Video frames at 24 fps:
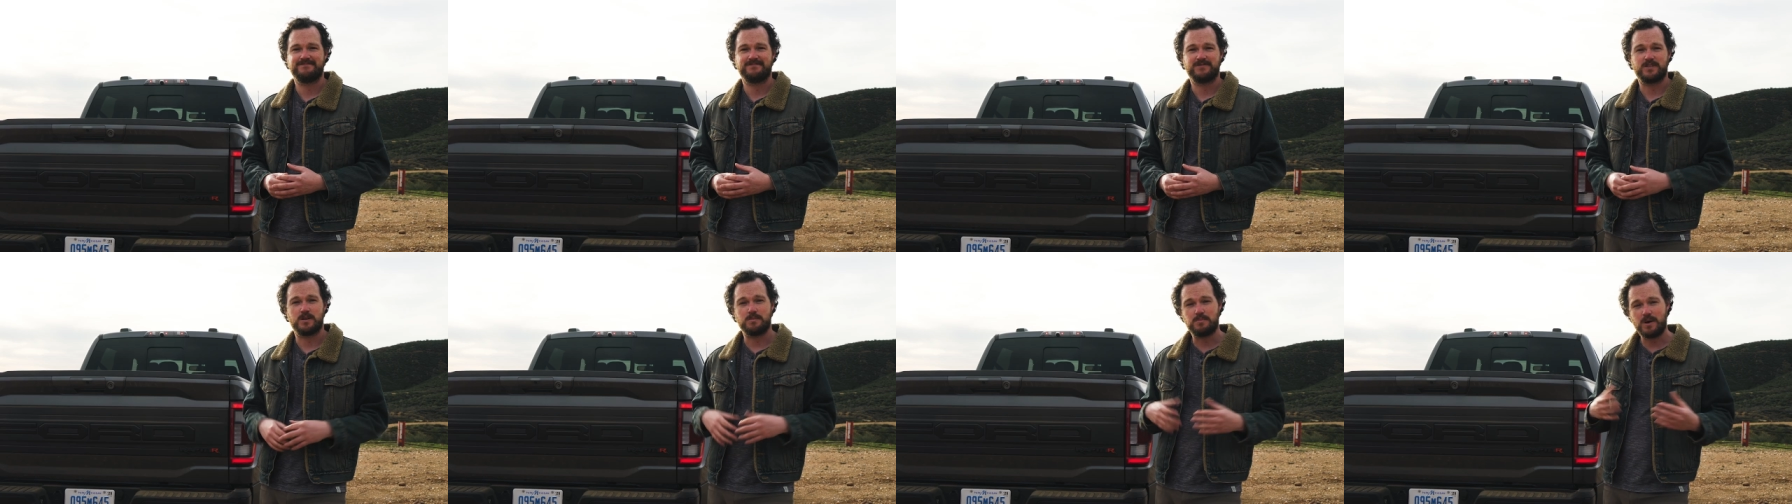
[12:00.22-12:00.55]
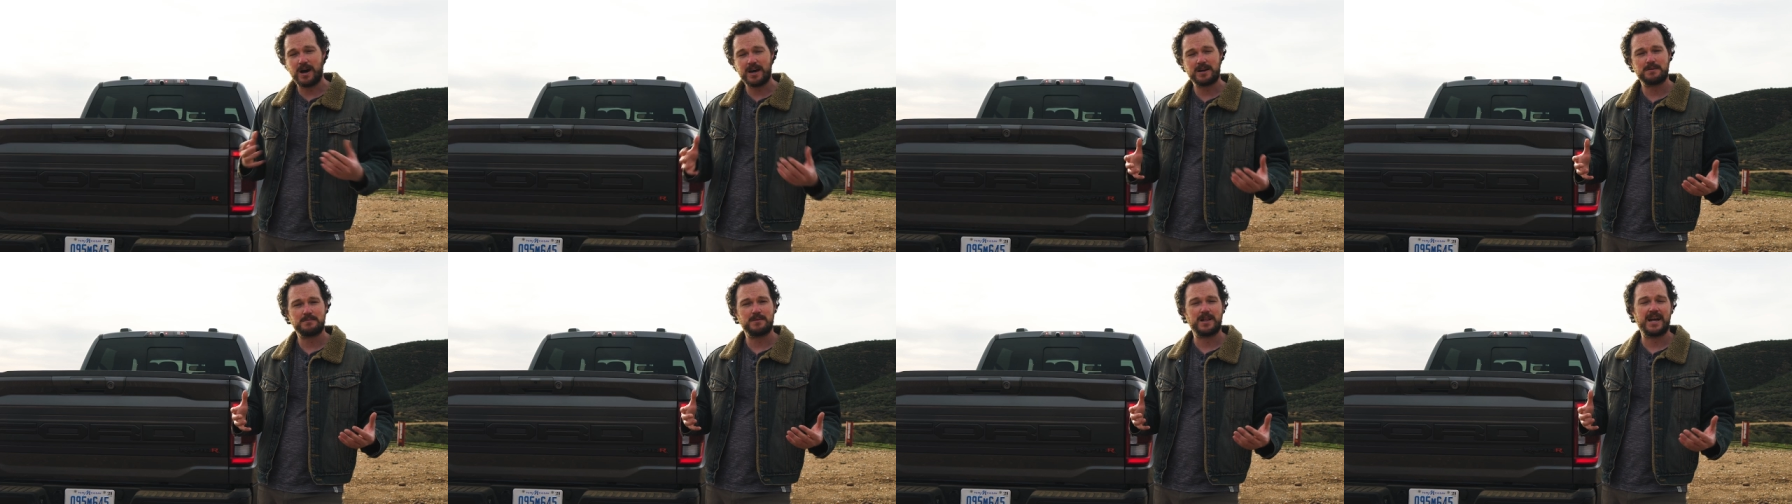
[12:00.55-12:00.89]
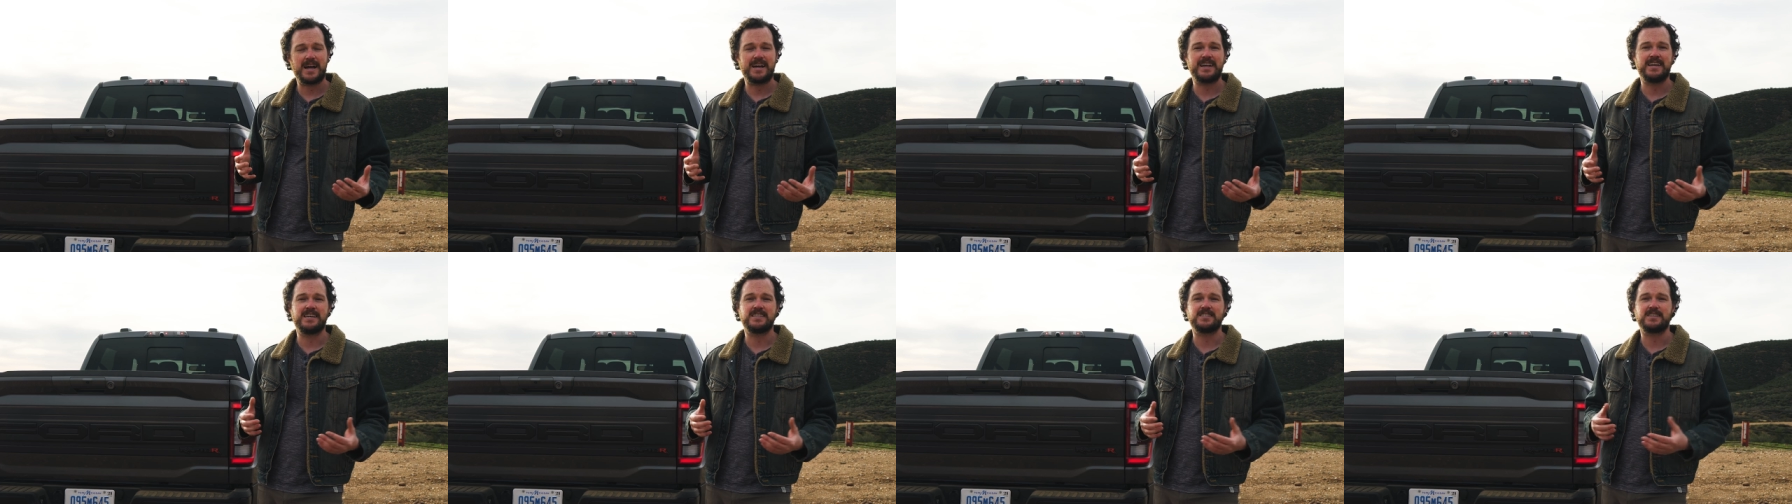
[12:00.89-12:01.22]
The bottom
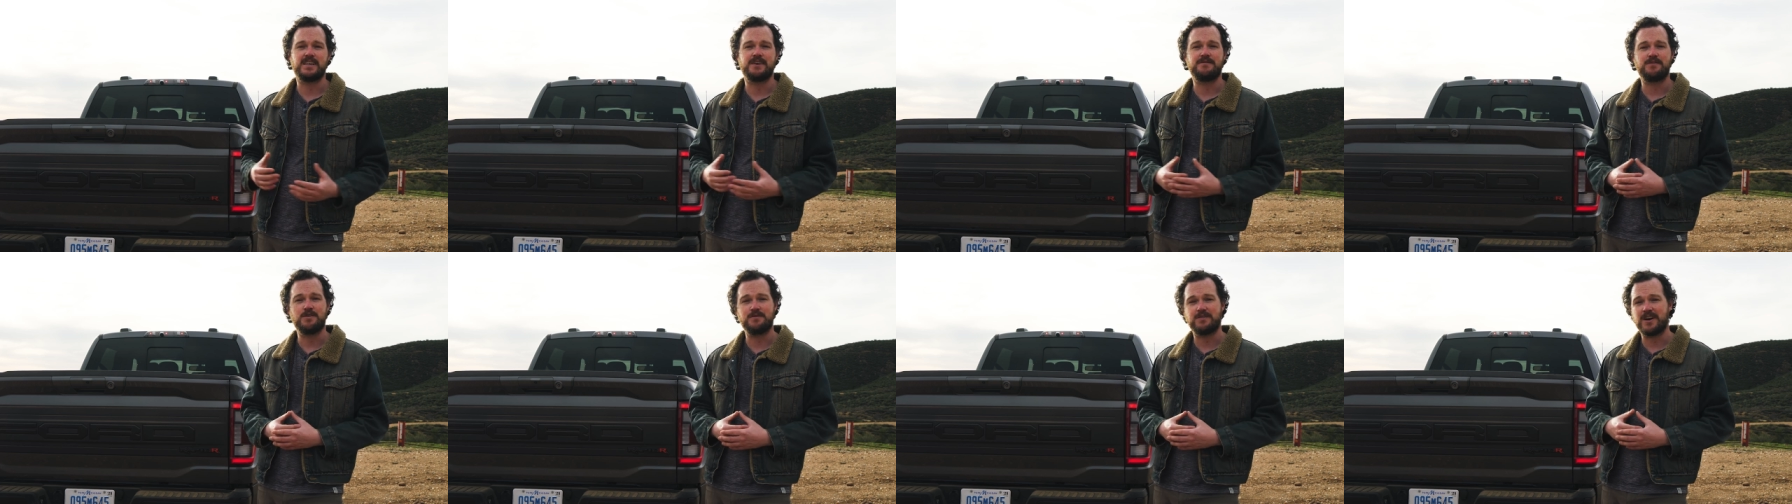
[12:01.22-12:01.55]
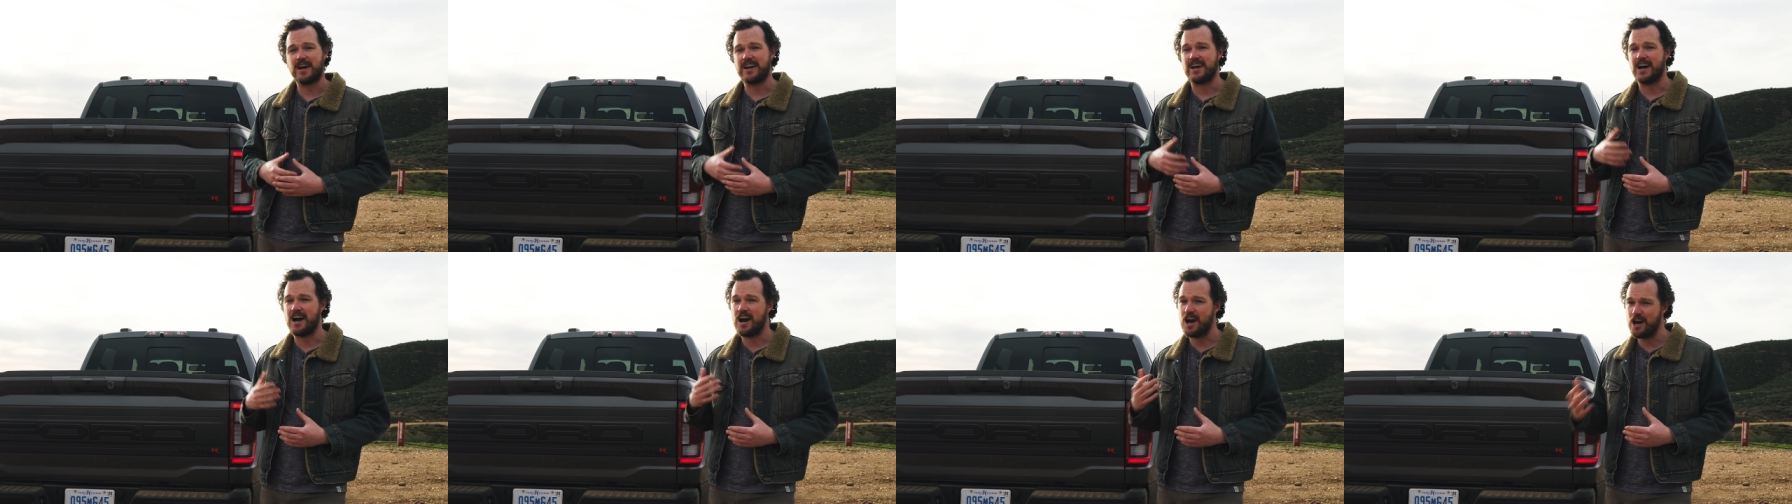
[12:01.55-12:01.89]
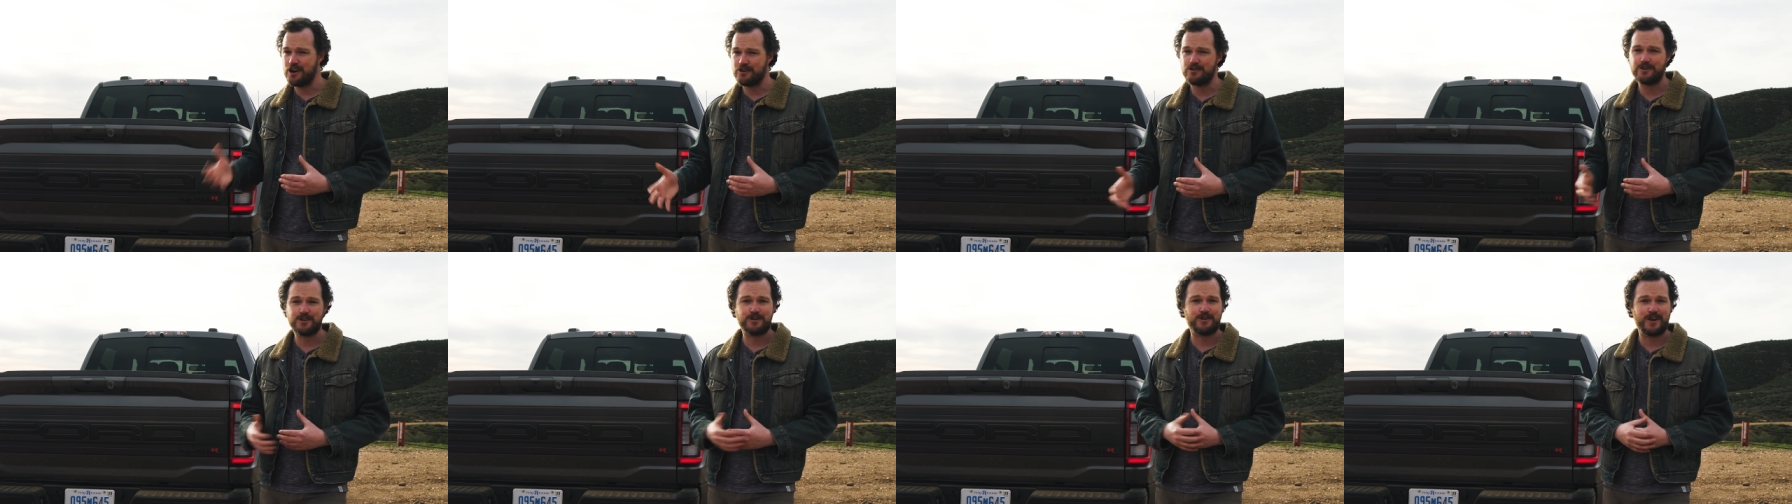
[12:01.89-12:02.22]
line is, if you've got
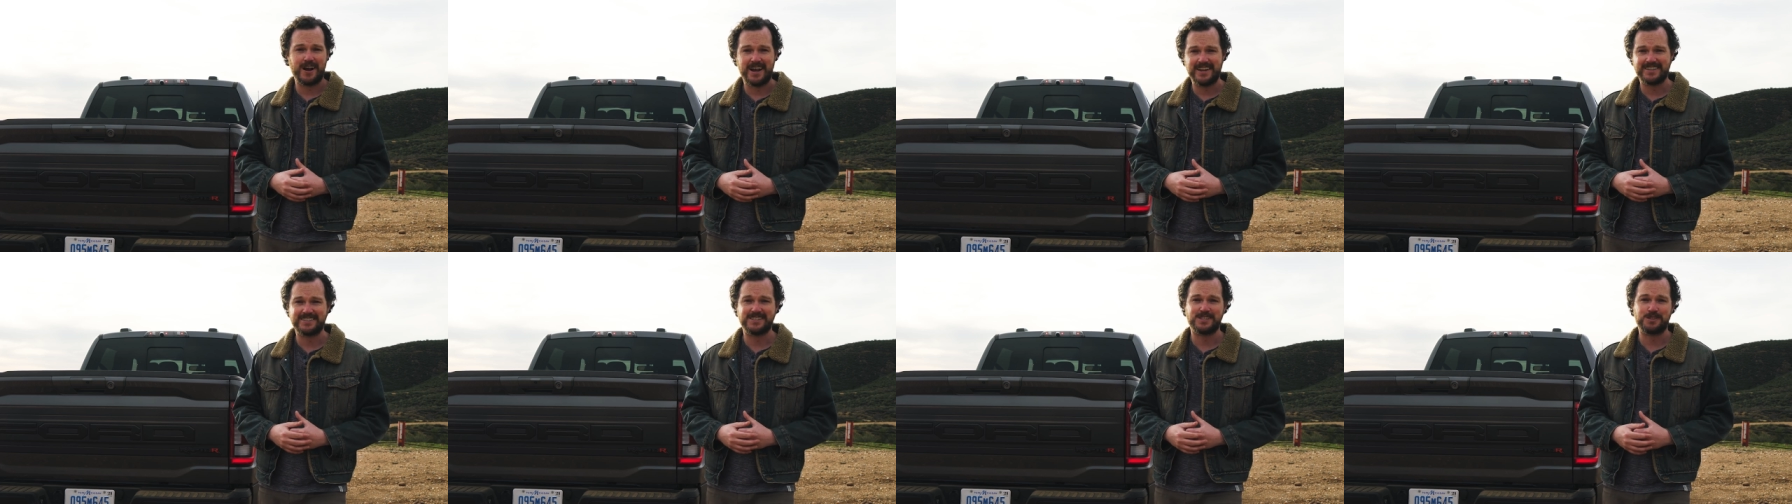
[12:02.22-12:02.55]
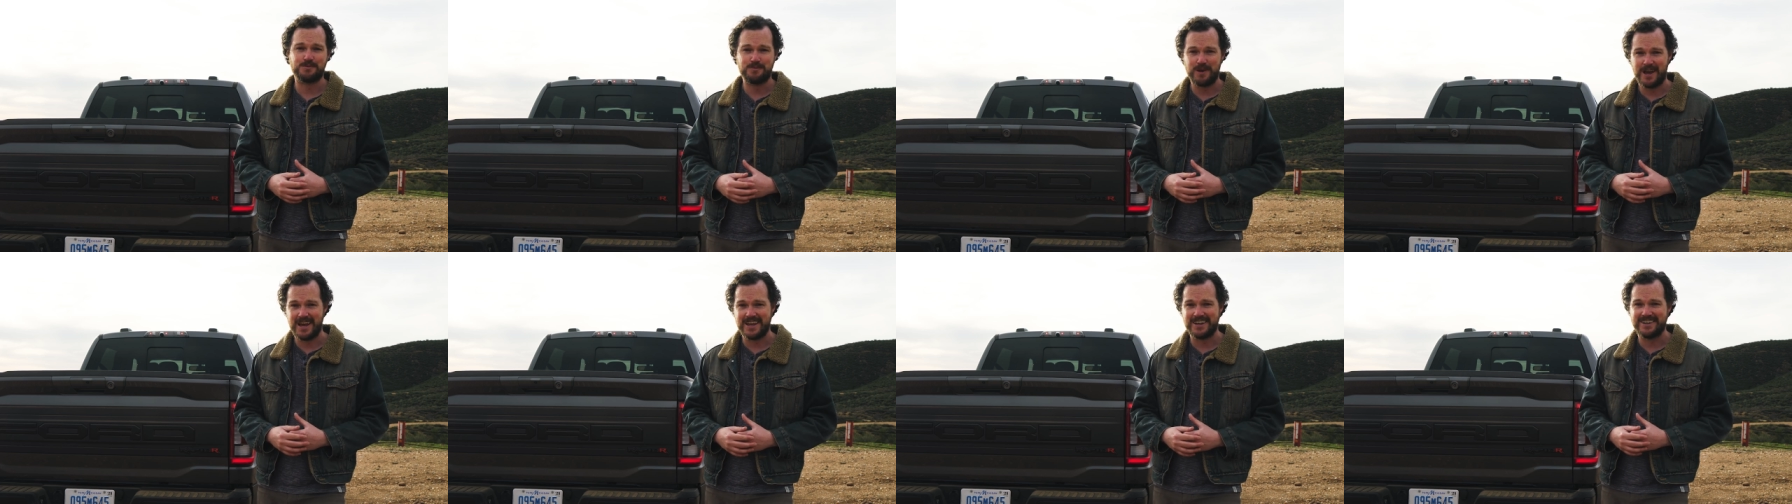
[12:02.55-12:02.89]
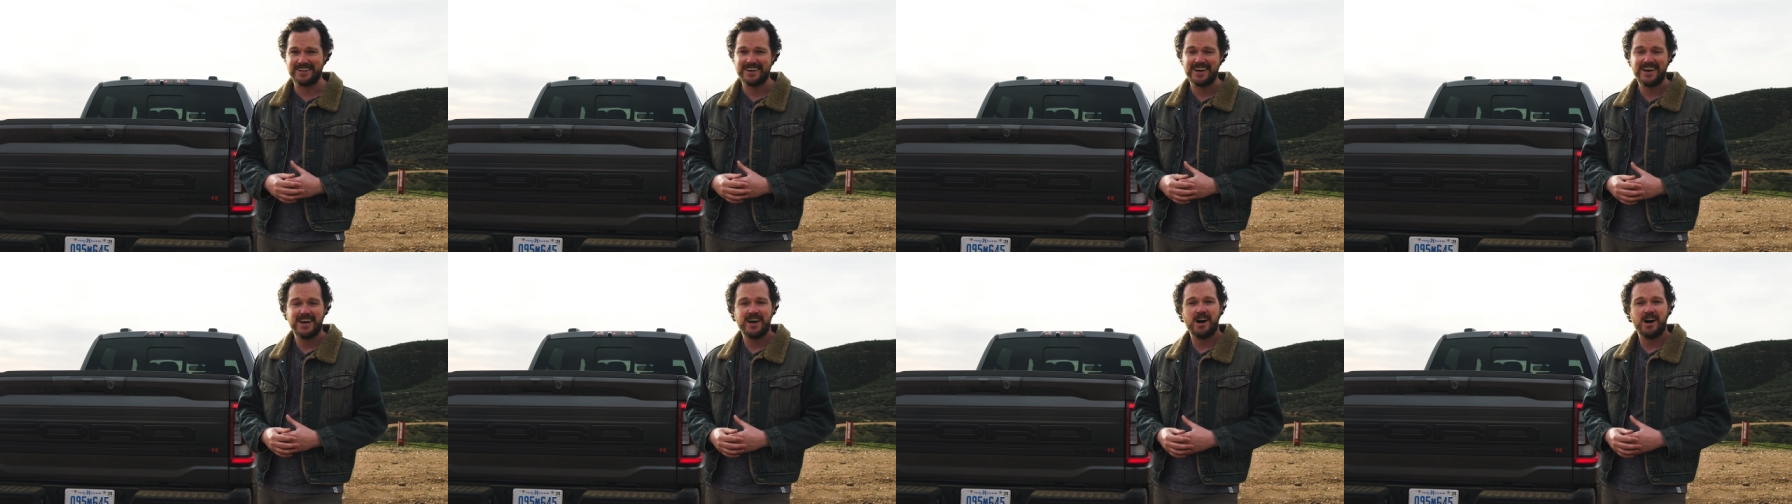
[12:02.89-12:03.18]
$100 grand to spend